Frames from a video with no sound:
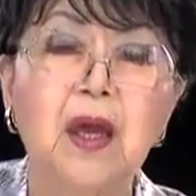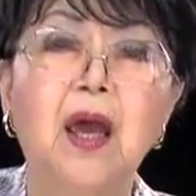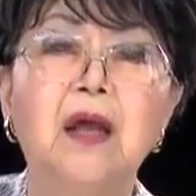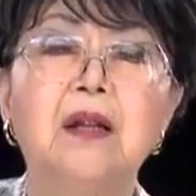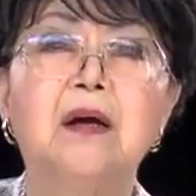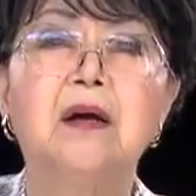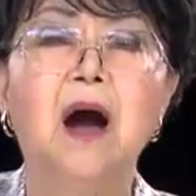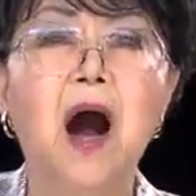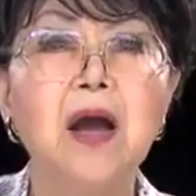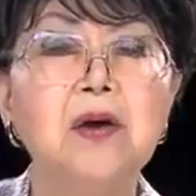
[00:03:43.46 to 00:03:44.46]
and the
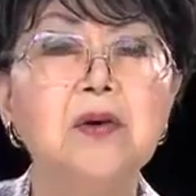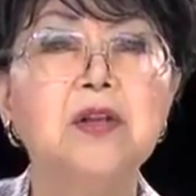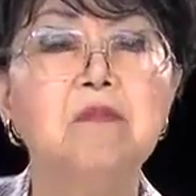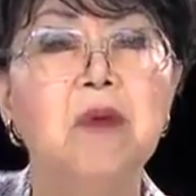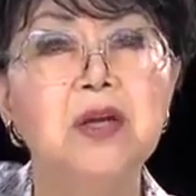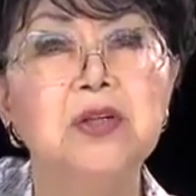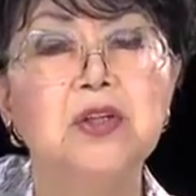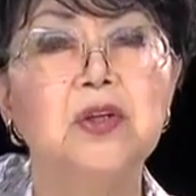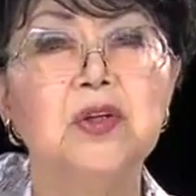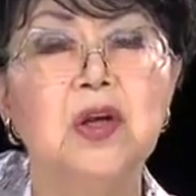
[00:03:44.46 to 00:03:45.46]
higher
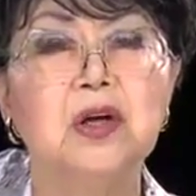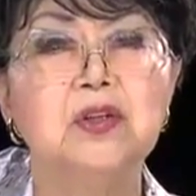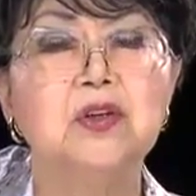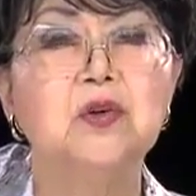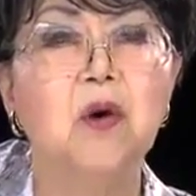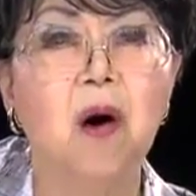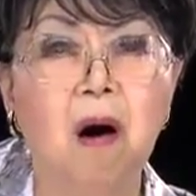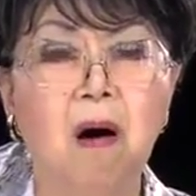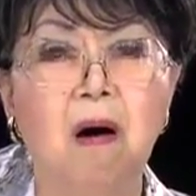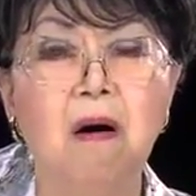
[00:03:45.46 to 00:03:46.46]
dimension yet you
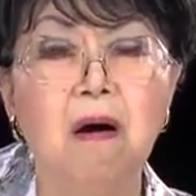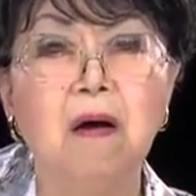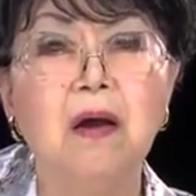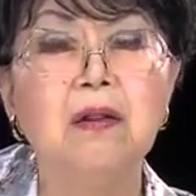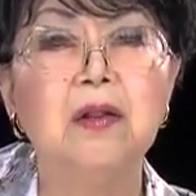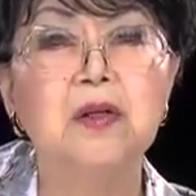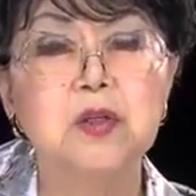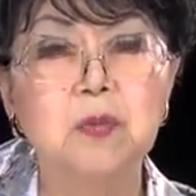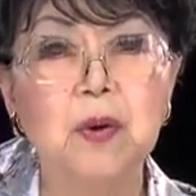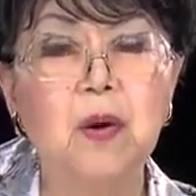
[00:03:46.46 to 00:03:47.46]
are in the
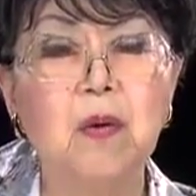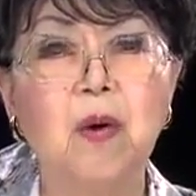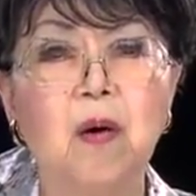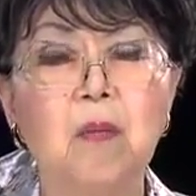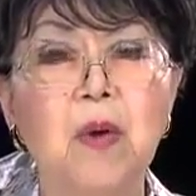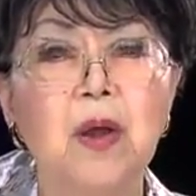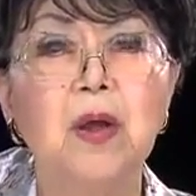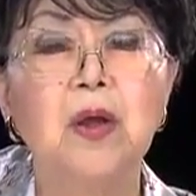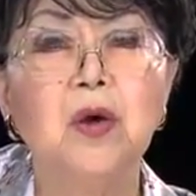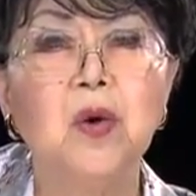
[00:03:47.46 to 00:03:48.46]
spirit realm,
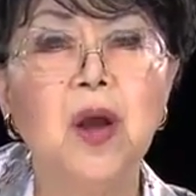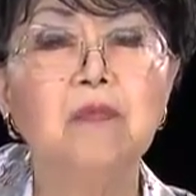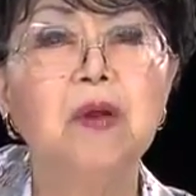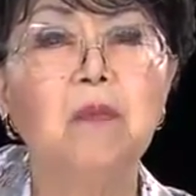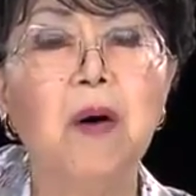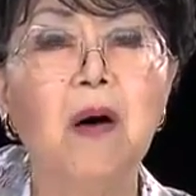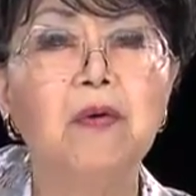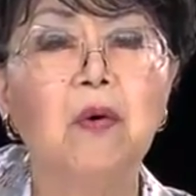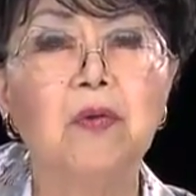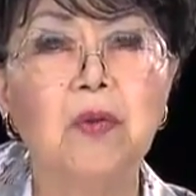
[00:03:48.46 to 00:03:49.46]
you have the power
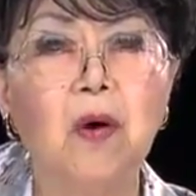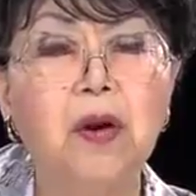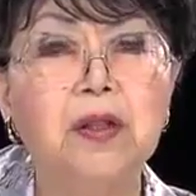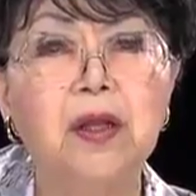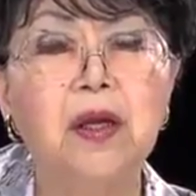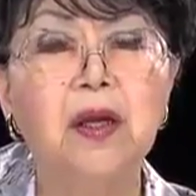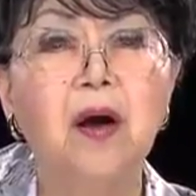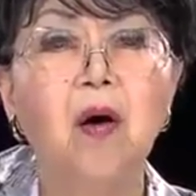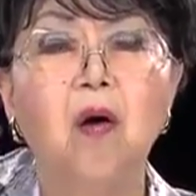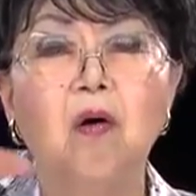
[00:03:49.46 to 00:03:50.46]
and authority
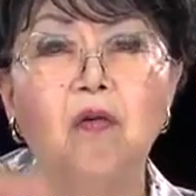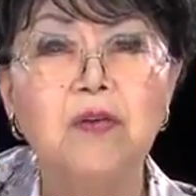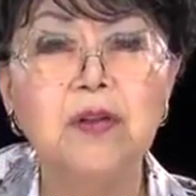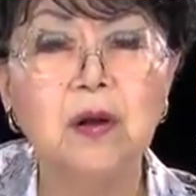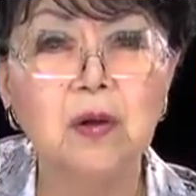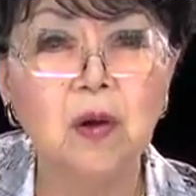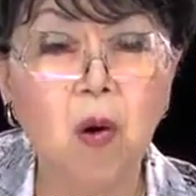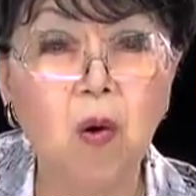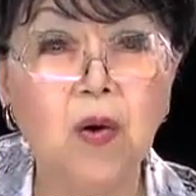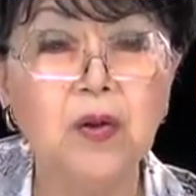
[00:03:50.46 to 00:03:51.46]
over the
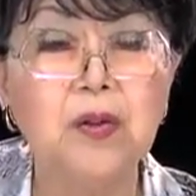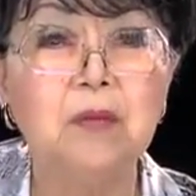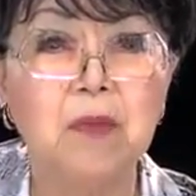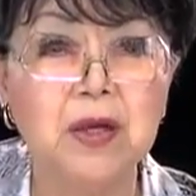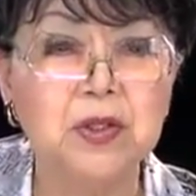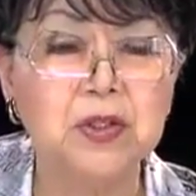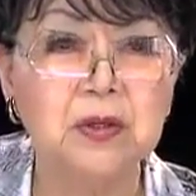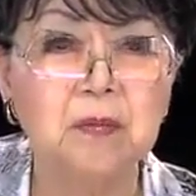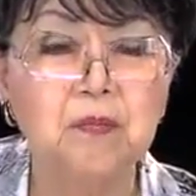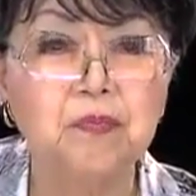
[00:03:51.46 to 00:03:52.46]
lower dimension.